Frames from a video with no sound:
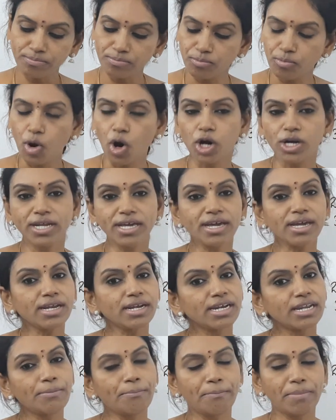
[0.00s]

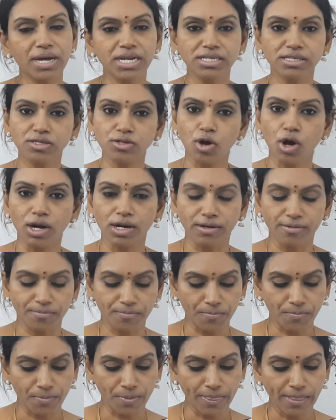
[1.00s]
body depends on?
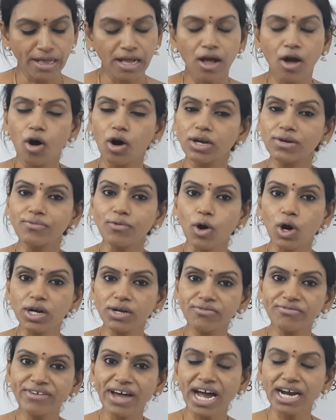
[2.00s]
On
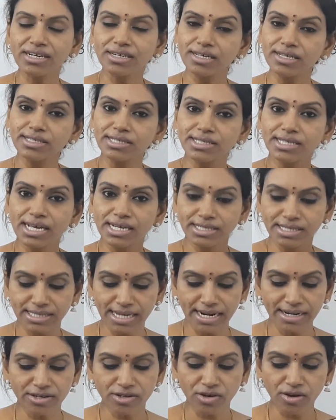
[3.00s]
what factors that
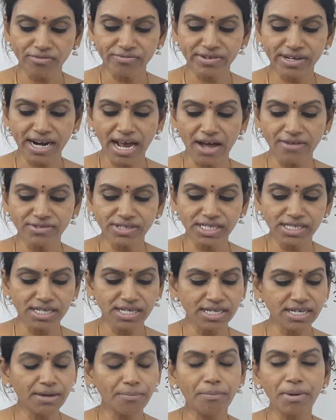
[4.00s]
center of
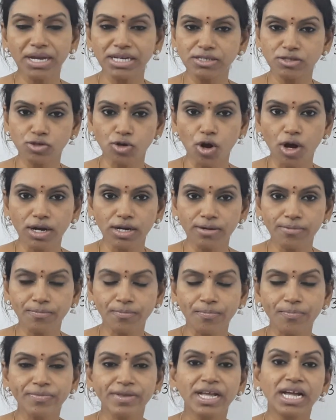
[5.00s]
gravity depends on?
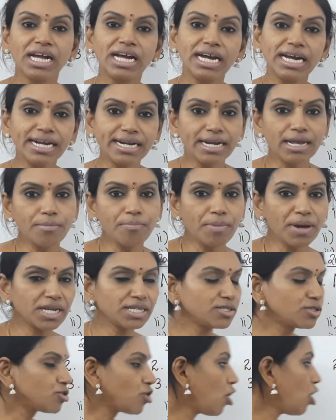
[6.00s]
It
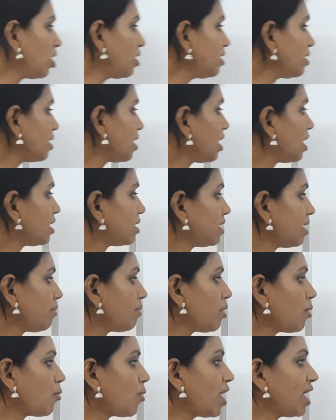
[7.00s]
depends on
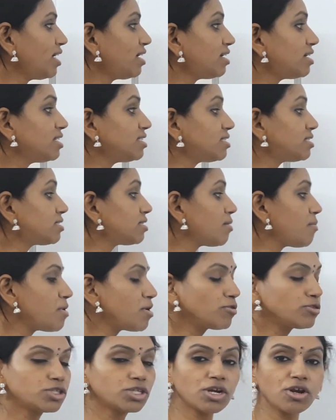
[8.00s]
number 1,
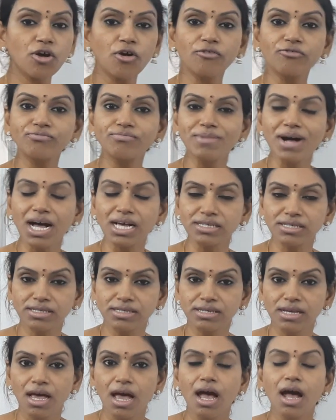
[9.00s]
distribution of
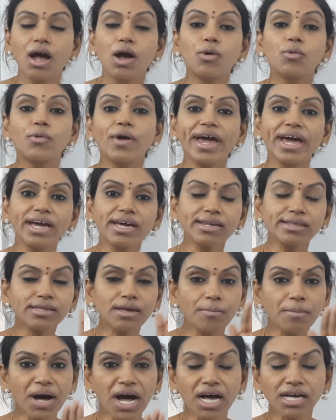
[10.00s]
mass. Where
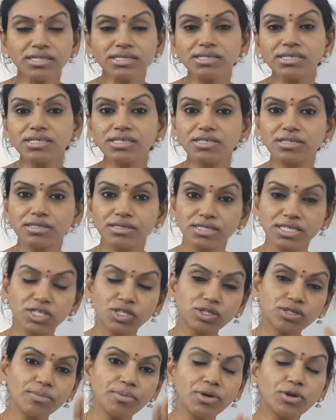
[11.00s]
the mass is
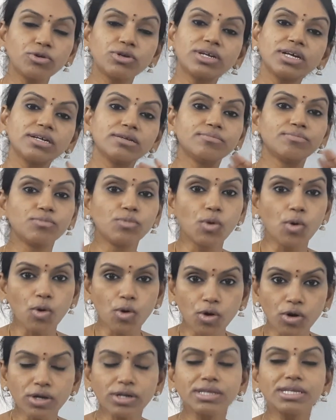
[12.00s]
distributed
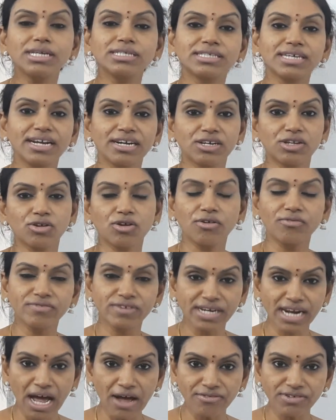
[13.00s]
more, the center of
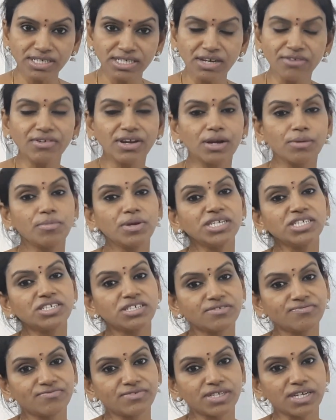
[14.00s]
gravity will be
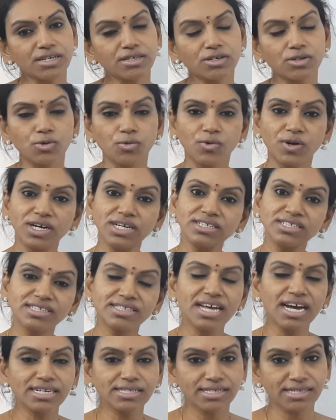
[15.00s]
shifted towards
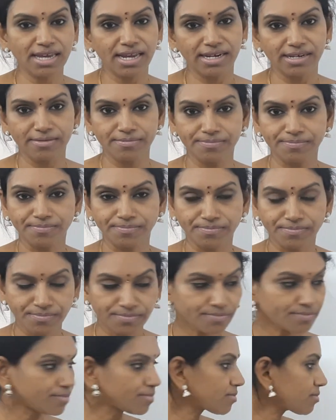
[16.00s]
that side.
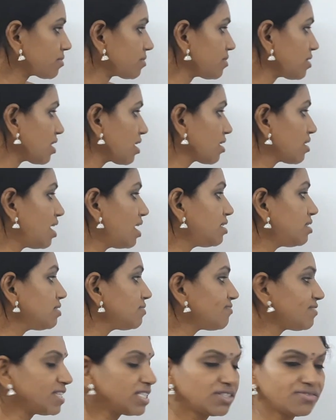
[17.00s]
That
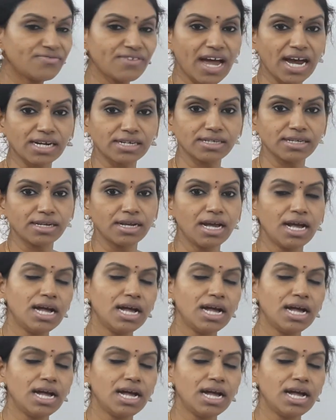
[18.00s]
is first factor.